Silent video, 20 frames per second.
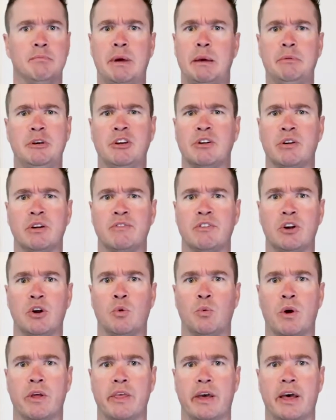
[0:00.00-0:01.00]
Maybe you don't even
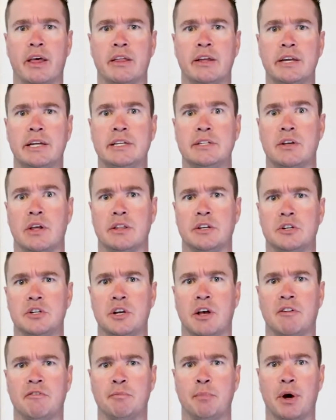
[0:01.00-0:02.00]
know where the hell it is on the
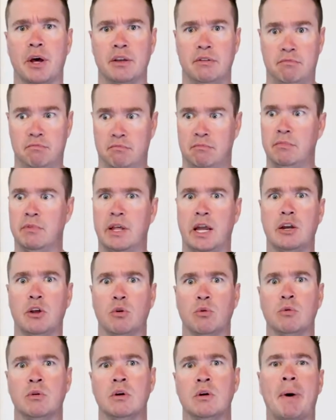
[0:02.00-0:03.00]
shelf, but they
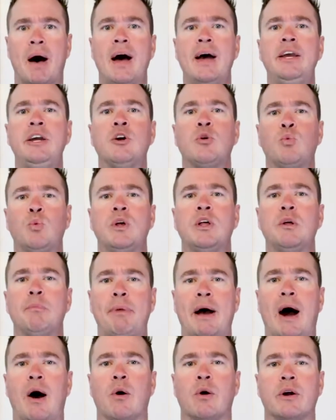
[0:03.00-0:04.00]
do. Buy your
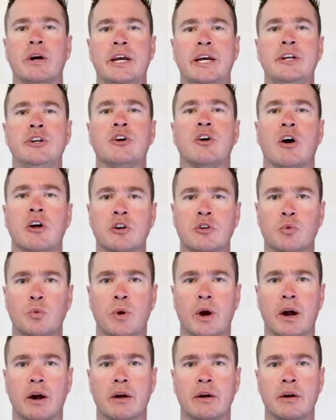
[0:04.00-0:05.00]
willpower in your
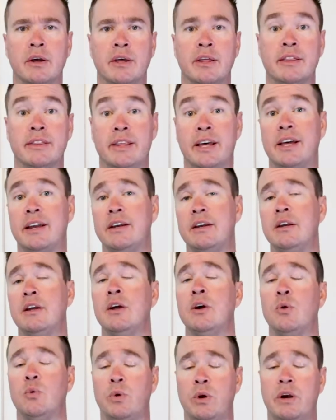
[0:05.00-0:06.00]
underwear.
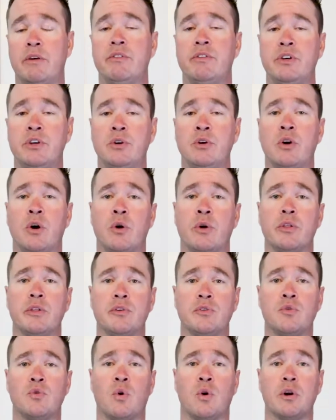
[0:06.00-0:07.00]
Then whenever you go to the
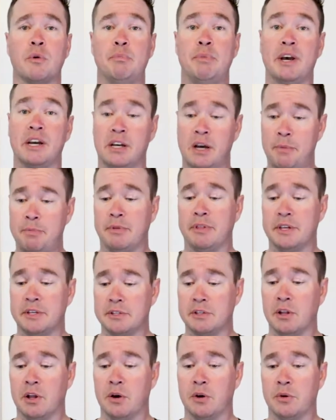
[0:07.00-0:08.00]
store to pick up
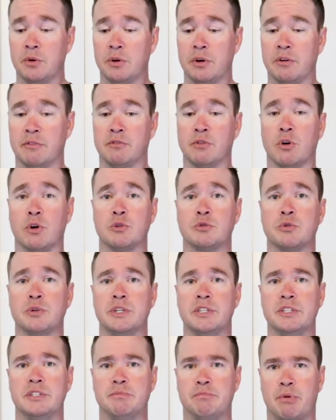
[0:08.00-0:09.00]
this load of
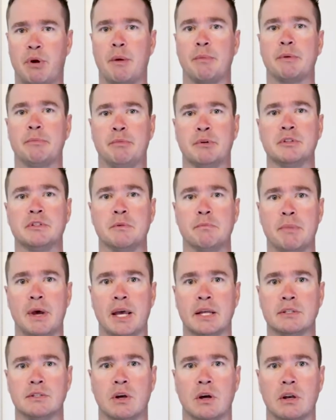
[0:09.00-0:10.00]
groceries, probably put some
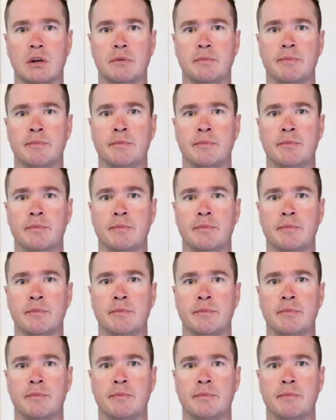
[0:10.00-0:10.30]
pants on.